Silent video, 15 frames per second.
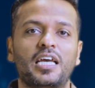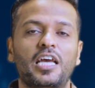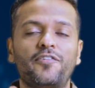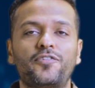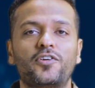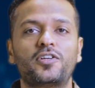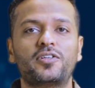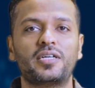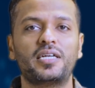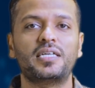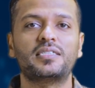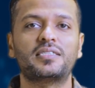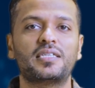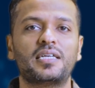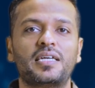If you're
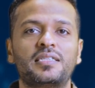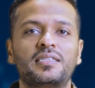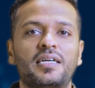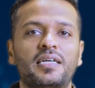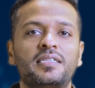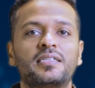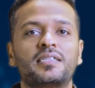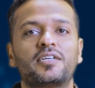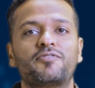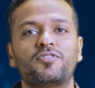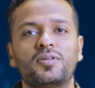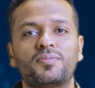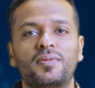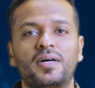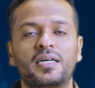trading, say, in the Indian
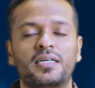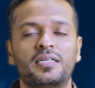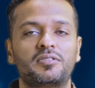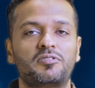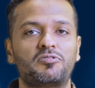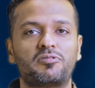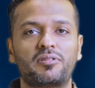equity market,